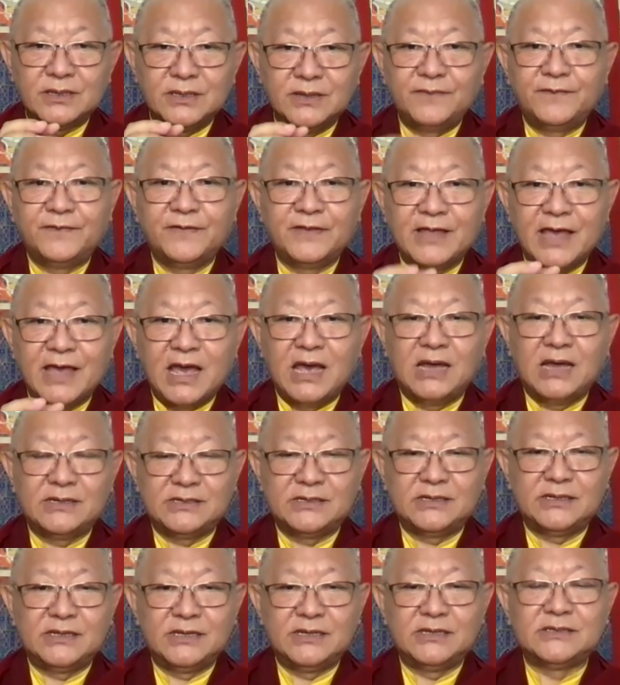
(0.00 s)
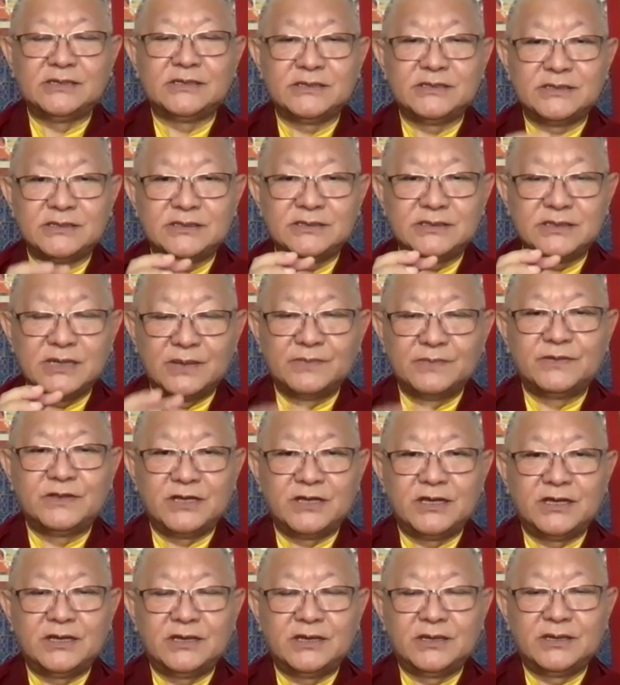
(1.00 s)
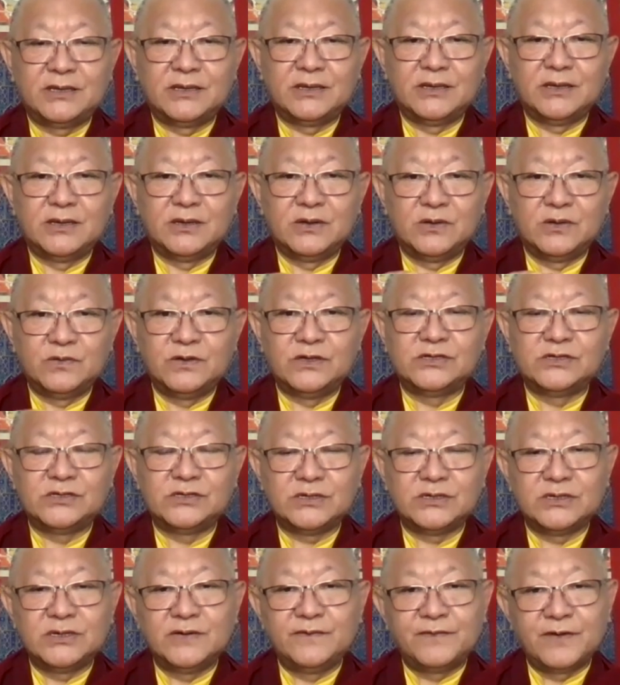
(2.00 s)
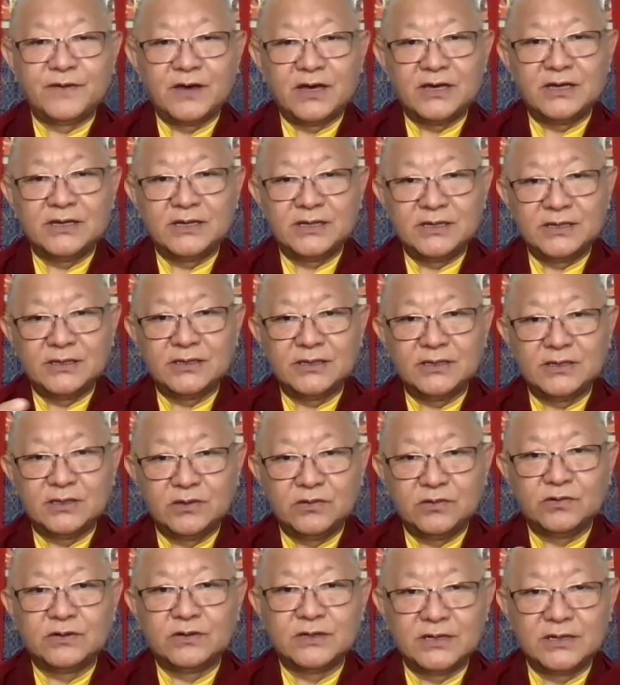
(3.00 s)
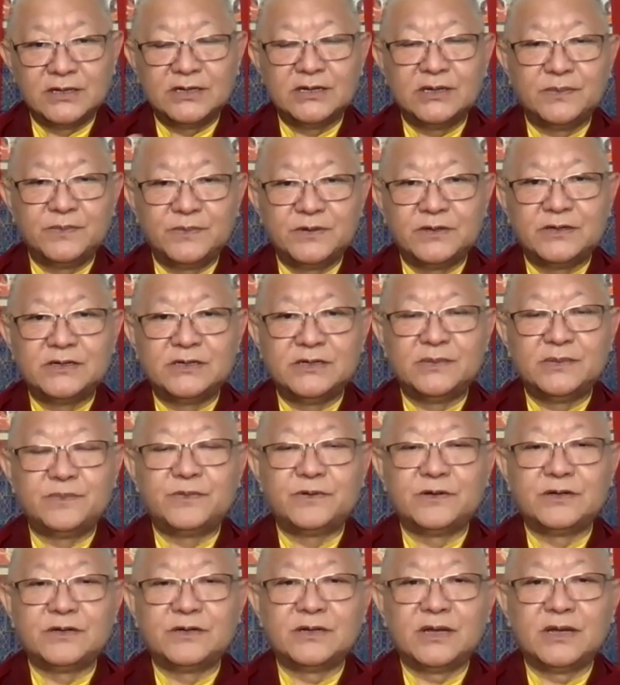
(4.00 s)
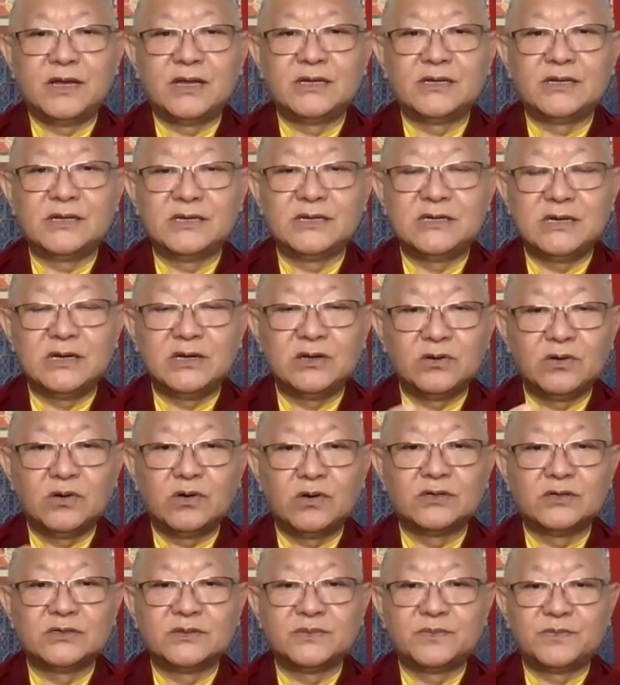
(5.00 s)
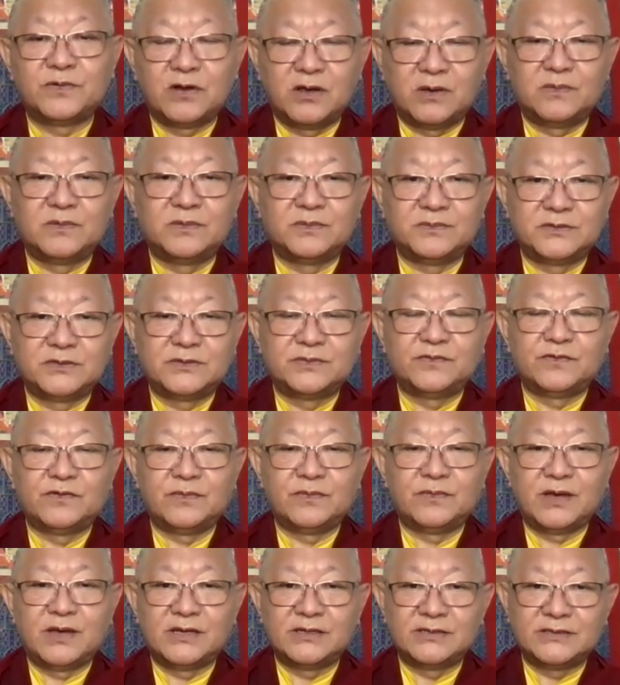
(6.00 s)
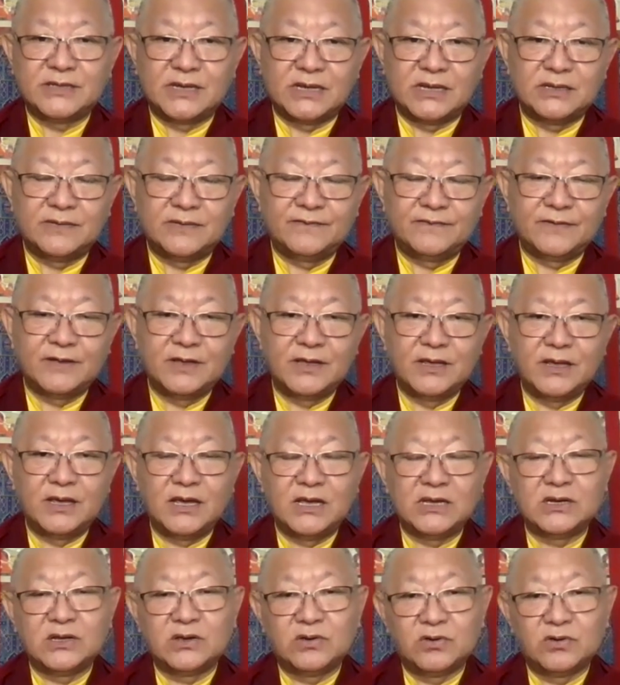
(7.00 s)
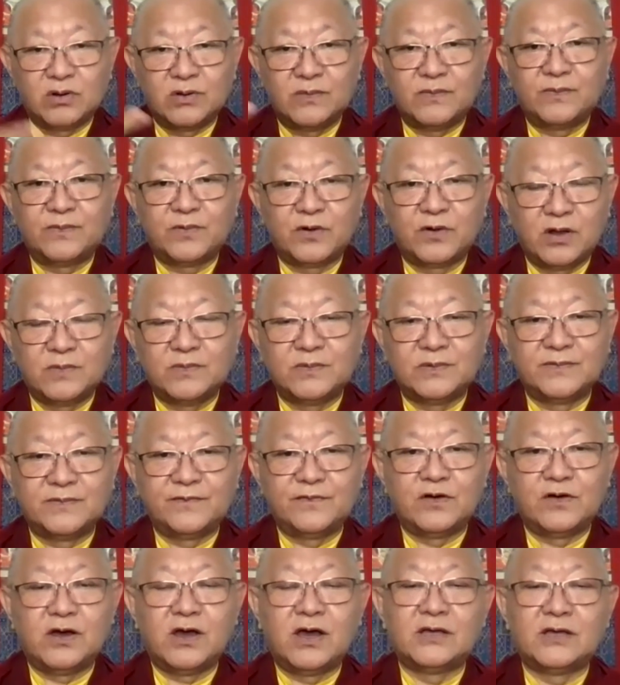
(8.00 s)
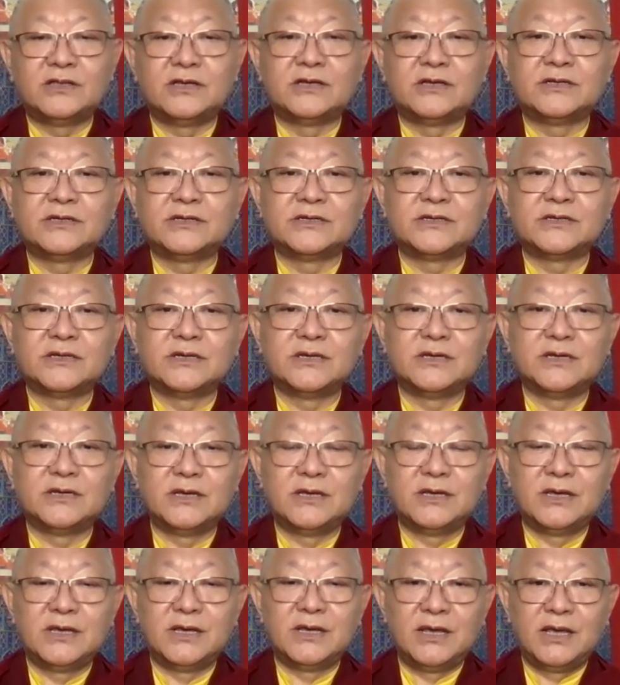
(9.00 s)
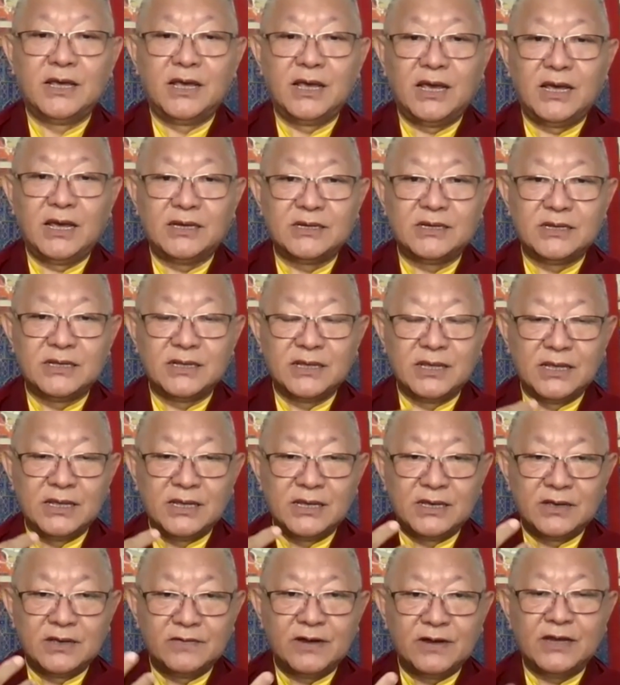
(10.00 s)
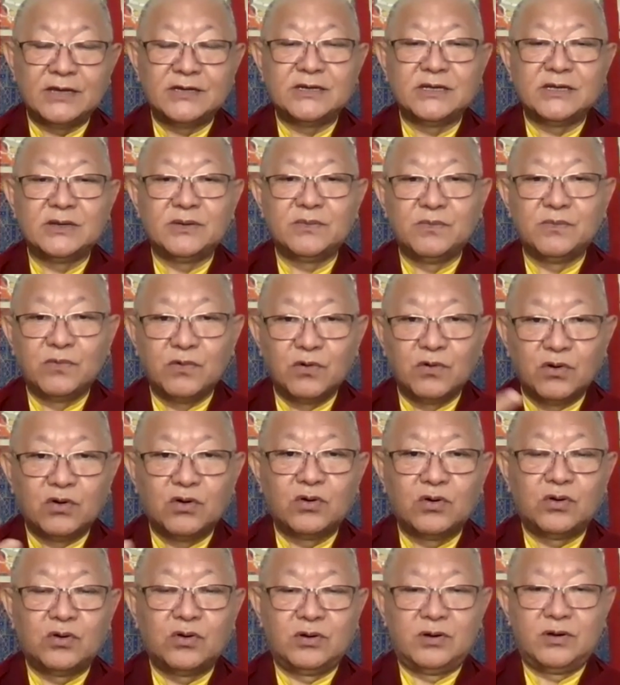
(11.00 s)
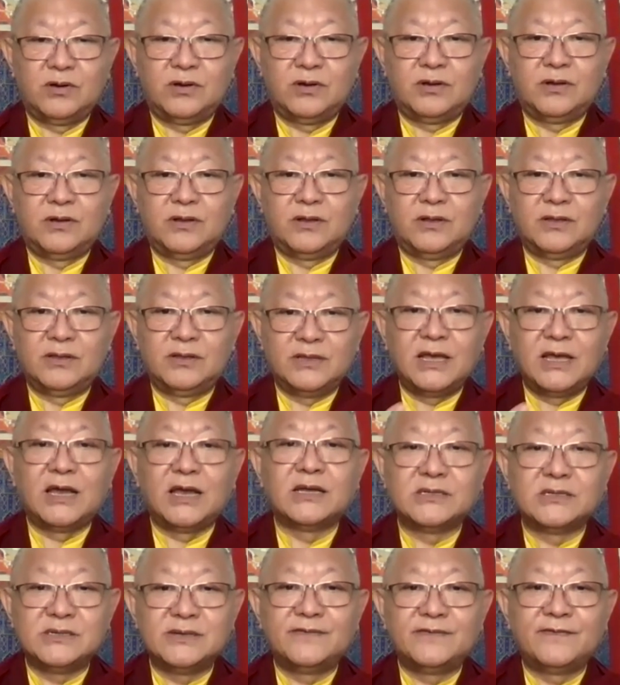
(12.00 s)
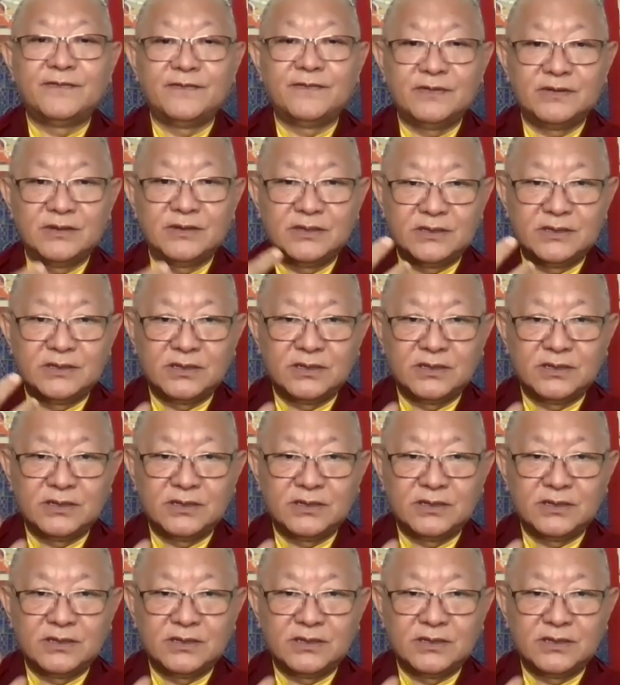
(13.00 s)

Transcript: if that is something which, if I look a little bit deeper, and it will cause problems for myself and problem for others, and creating more negative